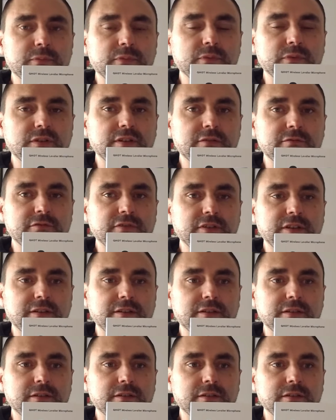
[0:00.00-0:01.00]
something
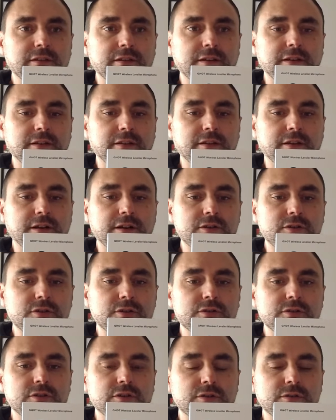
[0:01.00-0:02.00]
that I could
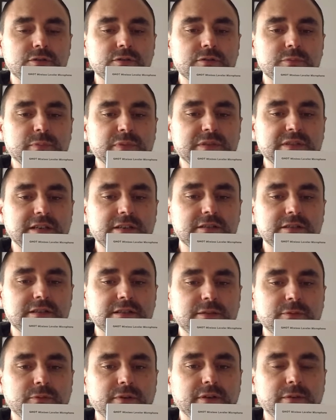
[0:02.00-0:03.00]
use
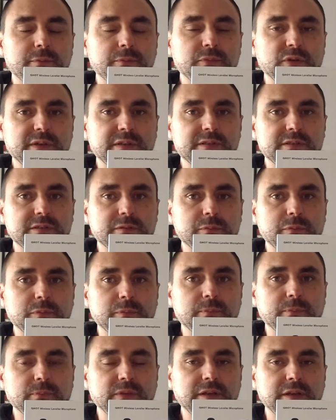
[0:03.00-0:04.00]
potentially when I'm doing some
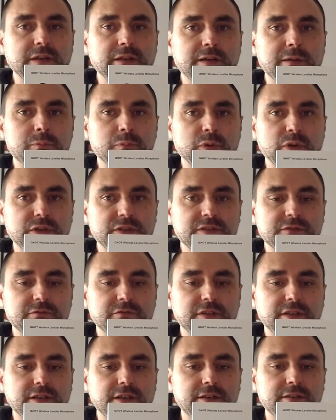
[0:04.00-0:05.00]
unboxing
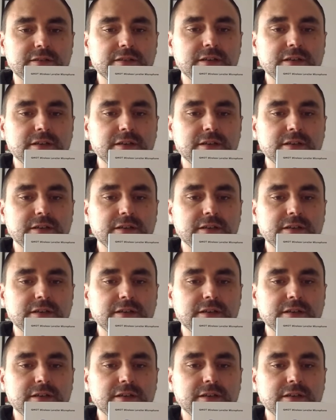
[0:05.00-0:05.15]
videos.